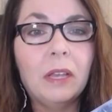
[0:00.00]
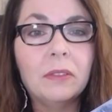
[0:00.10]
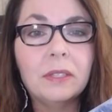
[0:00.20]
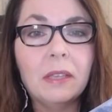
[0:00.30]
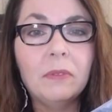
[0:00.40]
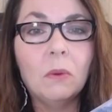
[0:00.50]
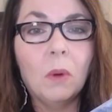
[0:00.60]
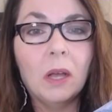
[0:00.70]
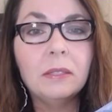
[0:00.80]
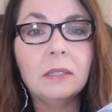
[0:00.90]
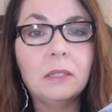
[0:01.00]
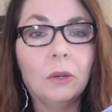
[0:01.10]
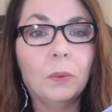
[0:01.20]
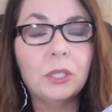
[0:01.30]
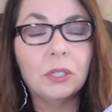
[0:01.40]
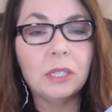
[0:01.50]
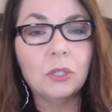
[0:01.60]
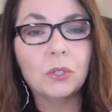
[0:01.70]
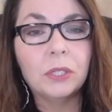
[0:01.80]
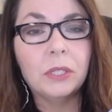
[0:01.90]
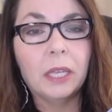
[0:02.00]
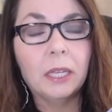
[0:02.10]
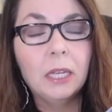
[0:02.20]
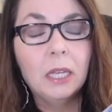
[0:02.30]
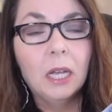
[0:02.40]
Now, the 7 of Wands is here, which is interesting